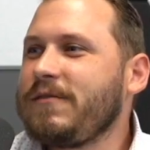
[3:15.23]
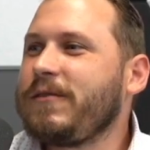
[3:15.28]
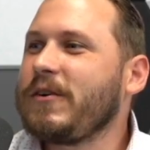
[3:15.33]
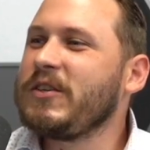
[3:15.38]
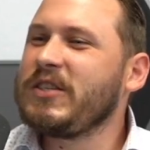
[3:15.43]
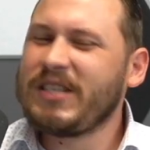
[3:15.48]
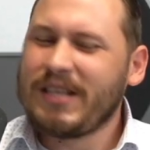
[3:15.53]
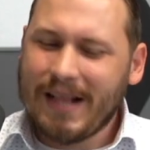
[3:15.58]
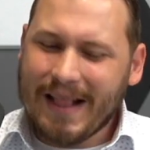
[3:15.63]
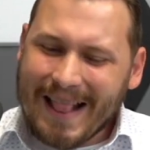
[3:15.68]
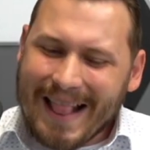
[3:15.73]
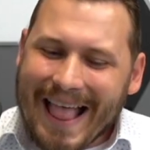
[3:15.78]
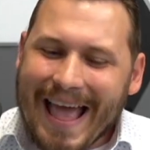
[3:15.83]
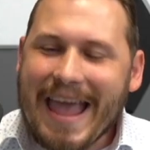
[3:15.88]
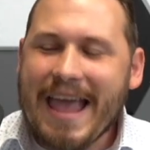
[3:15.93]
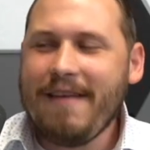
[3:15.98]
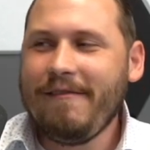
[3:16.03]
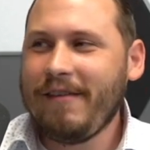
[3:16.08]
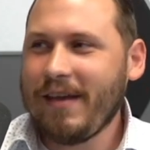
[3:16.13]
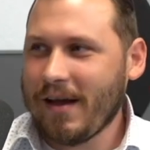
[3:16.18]
for
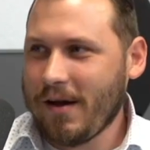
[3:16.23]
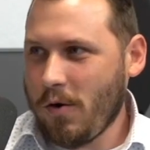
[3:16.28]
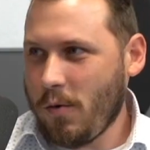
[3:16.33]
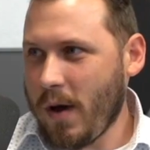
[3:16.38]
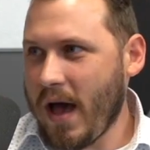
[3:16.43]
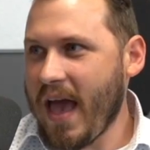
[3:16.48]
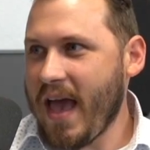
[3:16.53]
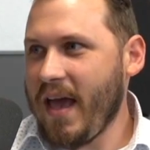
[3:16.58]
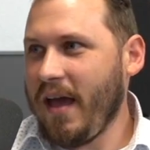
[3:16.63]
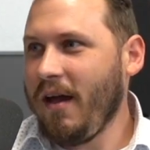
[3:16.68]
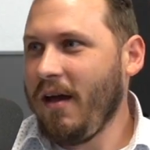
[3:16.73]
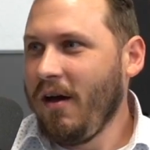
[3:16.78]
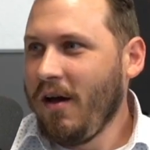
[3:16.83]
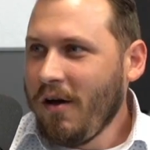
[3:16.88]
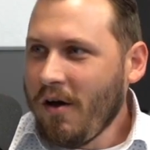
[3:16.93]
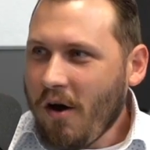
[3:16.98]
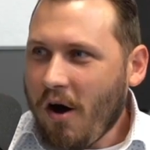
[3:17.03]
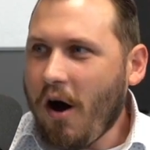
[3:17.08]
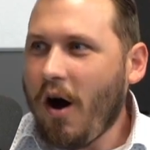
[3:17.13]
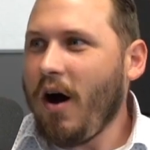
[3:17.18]
slaving away
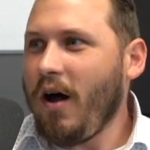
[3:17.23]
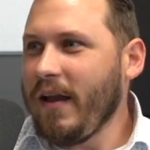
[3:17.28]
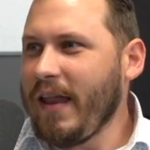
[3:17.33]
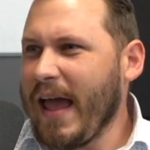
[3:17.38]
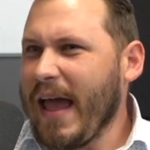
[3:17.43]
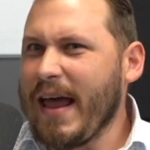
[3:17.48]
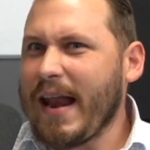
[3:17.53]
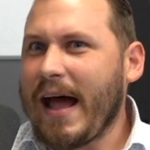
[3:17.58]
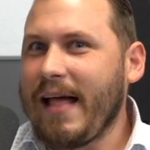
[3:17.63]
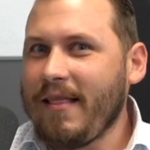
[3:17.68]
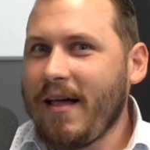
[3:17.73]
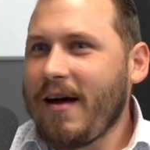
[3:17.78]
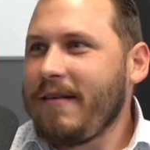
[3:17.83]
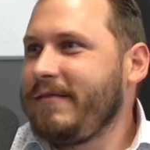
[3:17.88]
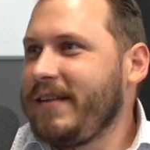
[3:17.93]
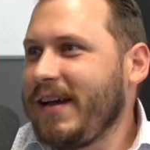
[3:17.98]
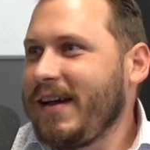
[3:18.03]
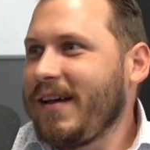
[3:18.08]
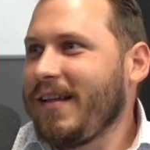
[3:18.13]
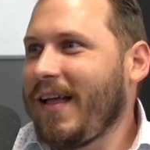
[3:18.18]
all day, and I loved
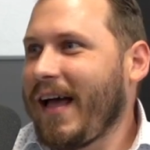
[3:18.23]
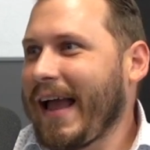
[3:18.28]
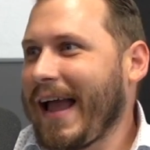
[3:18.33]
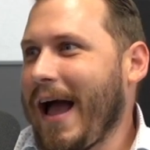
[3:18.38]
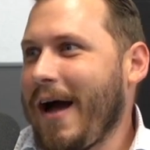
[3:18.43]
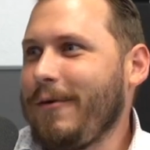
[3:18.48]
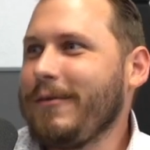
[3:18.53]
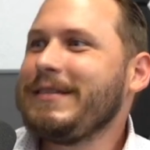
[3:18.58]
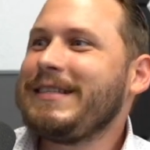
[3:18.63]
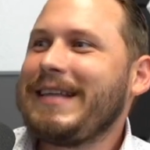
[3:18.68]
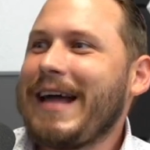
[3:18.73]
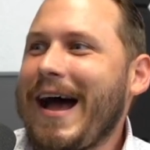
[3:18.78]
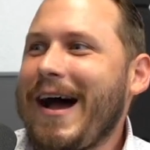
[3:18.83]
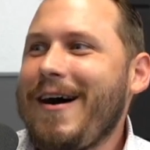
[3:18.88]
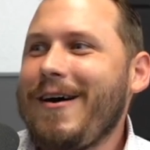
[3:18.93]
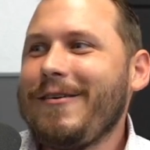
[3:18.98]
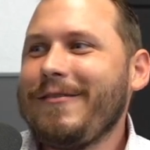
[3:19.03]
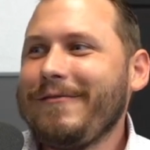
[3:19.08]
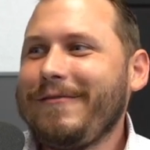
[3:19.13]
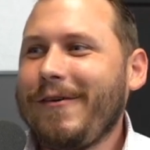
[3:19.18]
it. I was
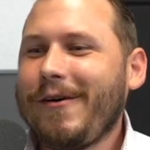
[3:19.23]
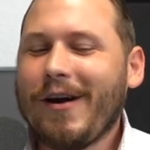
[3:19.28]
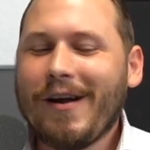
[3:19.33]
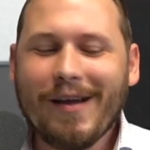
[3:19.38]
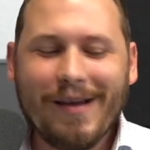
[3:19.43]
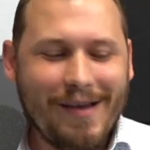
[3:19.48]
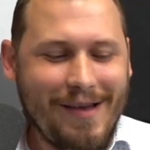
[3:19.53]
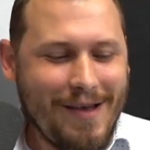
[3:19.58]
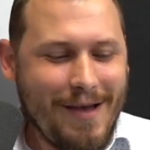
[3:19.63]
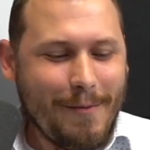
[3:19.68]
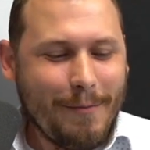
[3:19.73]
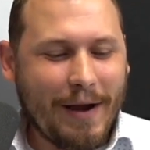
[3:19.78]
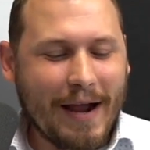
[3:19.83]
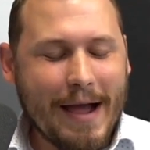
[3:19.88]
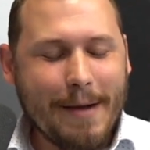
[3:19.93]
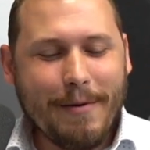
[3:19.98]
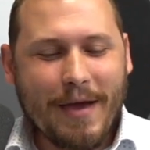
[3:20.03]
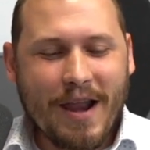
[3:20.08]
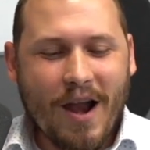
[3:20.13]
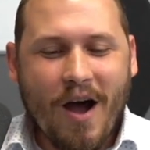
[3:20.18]
down for it, but I
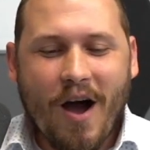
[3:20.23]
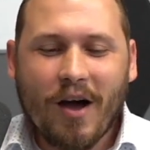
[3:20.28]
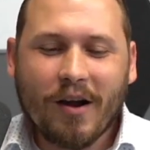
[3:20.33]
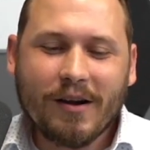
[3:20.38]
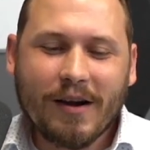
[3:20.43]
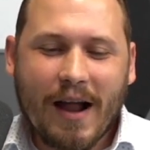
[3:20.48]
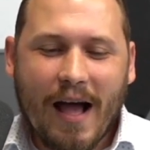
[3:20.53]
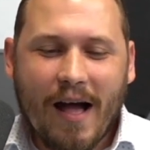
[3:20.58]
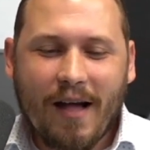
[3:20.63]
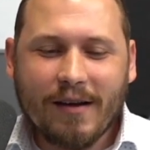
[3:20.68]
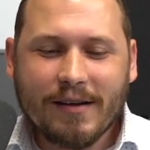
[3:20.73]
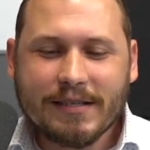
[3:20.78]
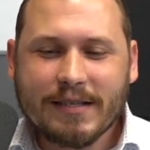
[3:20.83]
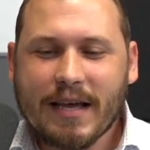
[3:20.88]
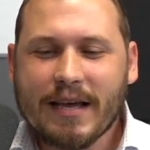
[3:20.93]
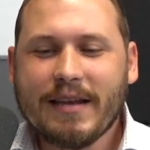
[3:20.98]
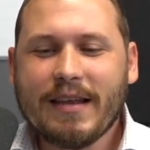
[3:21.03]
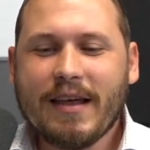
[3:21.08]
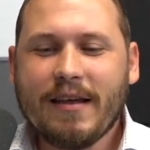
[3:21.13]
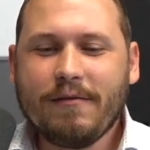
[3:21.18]
got paid $100
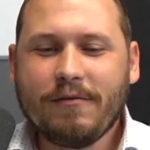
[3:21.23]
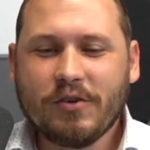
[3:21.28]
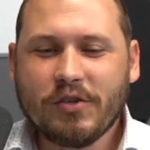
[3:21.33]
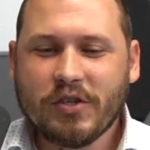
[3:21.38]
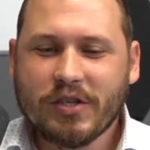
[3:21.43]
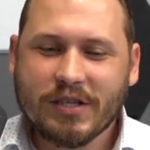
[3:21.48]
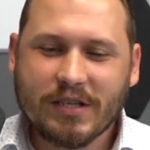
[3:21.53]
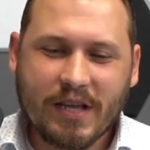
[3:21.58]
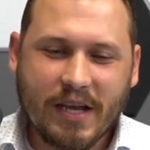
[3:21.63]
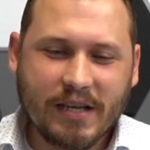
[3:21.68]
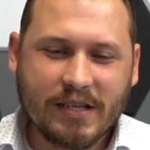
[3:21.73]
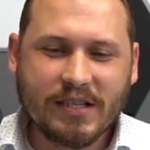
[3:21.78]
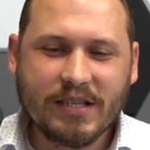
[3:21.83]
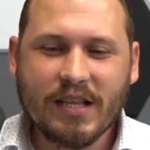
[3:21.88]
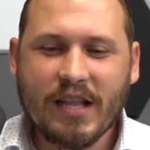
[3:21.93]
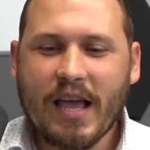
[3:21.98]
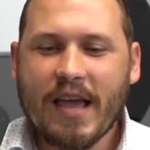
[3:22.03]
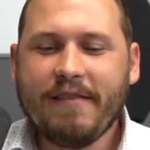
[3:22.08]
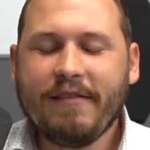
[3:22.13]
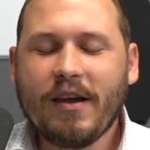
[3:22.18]
that day for just
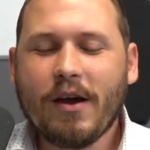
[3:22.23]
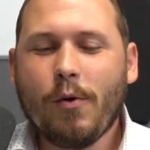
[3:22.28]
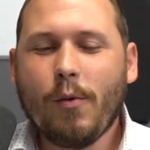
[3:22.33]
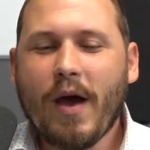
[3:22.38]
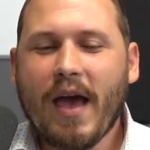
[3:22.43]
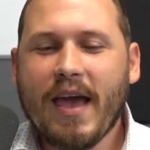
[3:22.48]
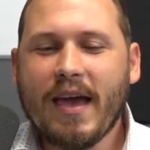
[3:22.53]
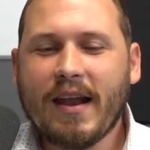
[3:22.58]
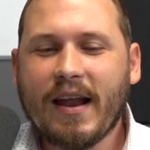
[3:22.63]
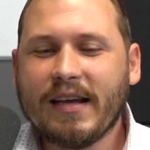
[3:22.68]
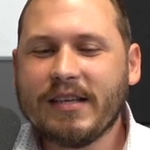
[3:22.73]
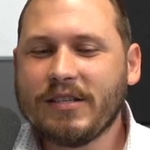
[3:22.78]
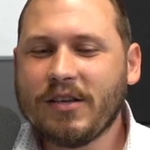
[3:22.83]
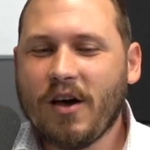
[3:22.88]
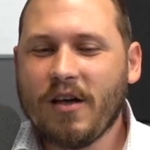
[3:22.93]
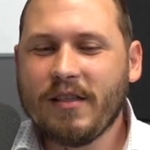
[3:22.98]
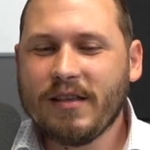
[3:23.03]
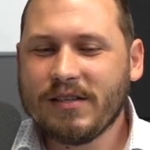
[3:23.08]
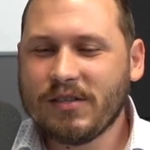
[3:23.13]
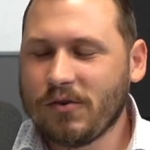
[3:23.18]
slaving away, and I
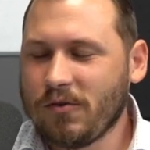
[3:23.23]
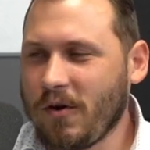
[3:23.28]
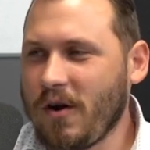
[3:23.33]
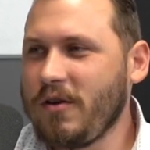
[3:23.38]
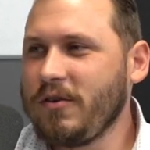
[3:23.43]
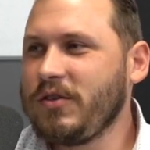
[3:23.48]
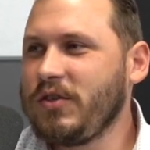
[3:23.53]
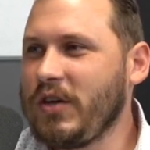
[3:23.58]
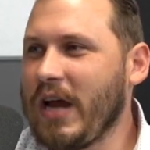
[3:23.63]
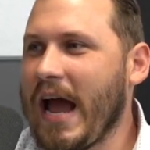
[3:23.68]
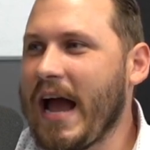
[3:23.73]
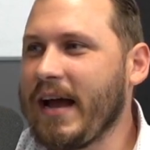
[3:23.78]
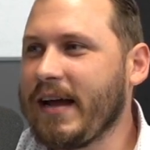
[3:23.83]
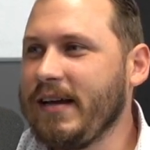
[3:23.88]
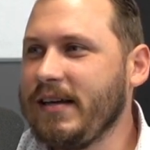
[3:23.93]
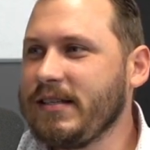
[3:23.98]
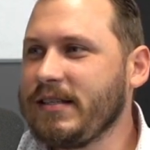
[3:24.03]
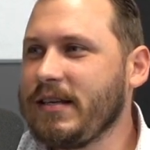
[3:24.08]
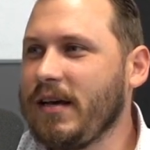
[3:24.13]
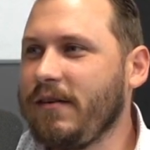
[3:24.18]
saw this gross
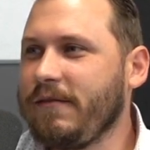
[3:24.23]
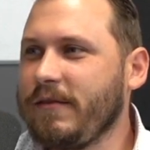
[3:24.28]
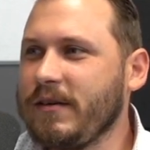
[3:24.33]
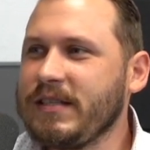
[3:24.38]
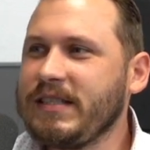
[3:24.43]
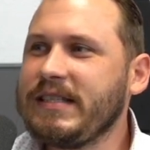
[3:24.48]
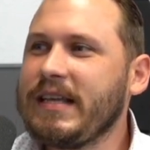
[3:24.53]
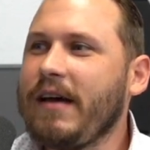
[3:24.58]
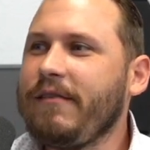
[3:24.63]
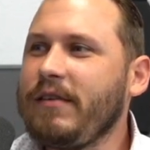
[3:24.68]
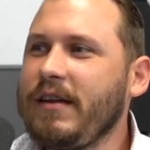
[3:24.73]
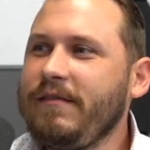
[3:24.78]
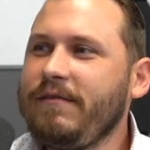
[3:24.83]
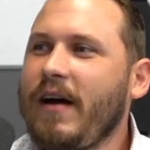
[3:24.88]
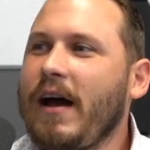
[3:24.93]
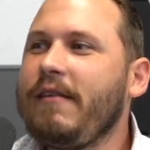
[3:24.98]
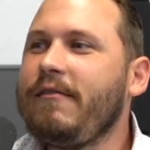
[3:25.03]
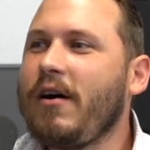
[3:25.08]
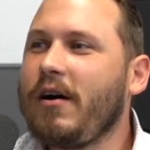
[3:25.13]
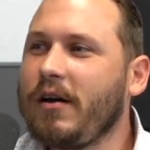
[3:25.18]
jacket sell for
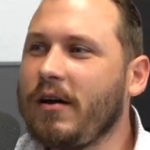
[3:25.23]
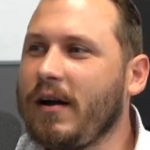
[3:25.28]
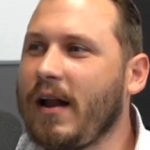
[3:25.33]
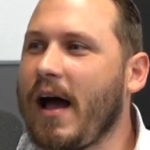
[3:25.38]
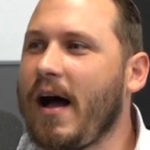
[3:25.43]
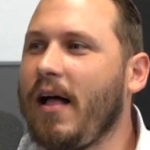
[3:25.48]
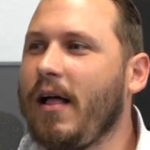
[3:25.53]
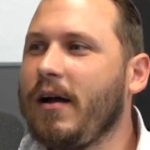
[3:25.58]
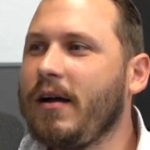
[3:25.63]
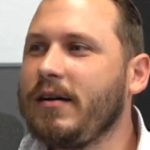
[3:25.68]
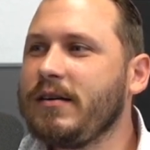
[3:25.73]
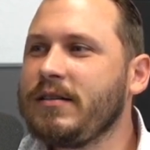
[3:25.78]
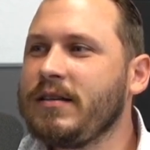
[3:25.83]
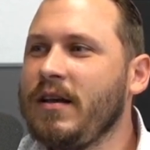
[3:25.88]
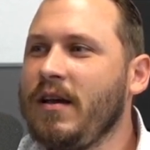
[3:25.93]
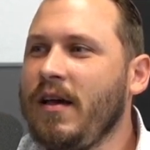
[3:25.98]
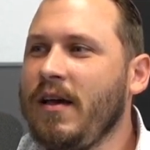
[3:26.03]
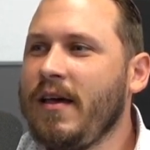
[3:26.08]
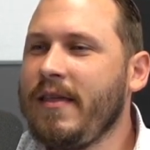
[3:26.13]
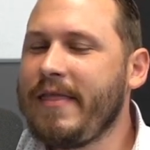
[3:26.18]
$7,500
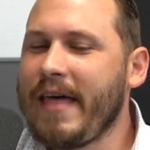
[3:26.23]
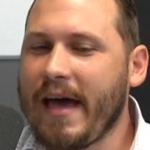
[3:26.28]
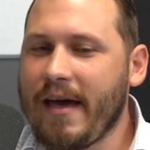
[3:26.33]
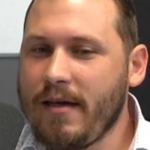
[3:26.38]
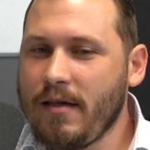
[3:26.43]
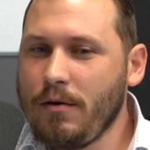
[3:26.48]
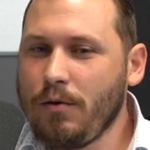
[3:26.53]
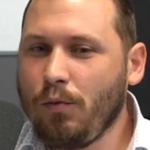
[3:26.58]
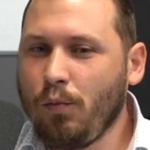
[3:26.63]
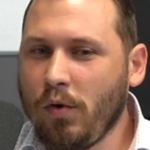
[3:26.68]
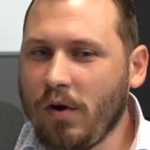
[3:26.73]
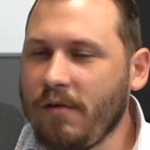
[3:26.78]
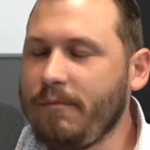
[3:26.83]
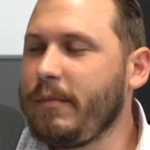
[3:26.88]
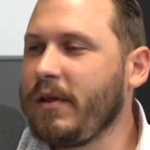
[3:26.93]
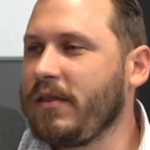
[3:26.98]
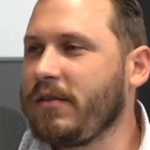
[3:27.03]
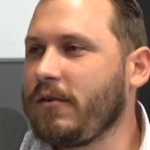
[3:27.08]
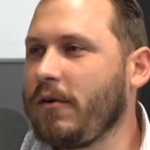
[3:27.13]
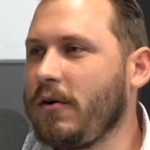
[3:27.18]
that would have
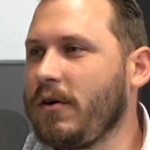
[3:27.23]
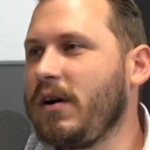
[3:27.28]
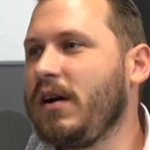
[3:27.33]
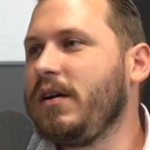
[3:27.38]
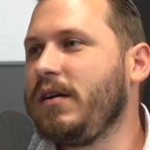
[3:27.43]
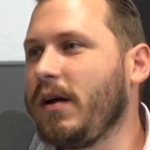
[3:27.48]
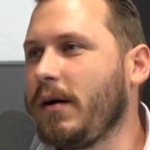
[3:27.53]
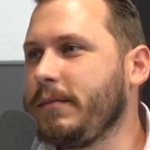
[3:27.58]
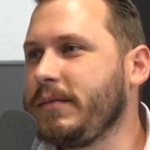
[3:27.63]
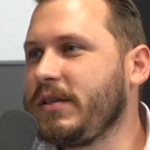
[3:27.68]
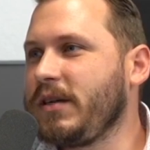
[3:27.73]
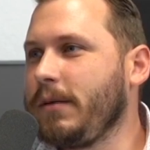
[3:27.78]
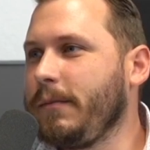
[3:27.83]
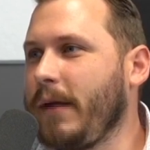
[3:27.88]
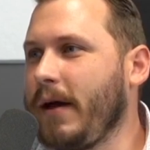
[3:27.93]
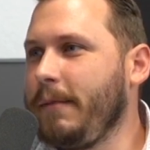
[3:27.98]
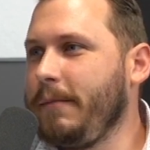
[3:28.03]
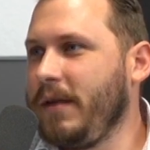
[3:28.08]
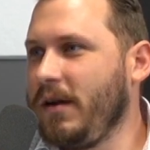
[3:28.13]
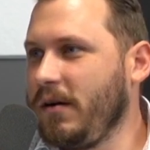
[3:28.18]
been thrown in a dumpster
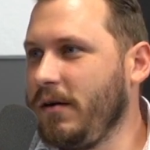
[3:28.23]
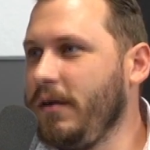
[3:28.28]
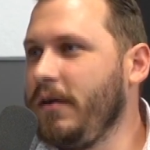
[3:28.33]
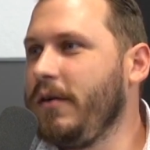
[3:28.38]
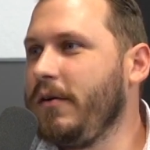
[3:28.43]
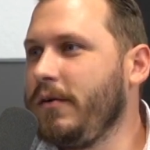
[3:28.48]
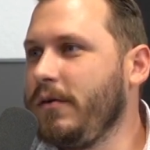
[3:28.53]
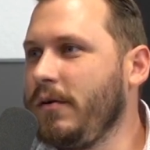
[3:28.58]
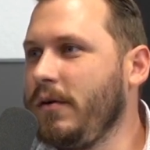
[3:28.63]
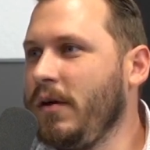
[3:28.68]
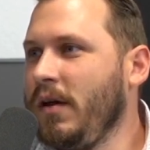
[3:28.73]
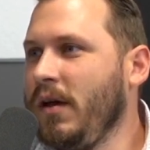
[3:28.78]
by me or you.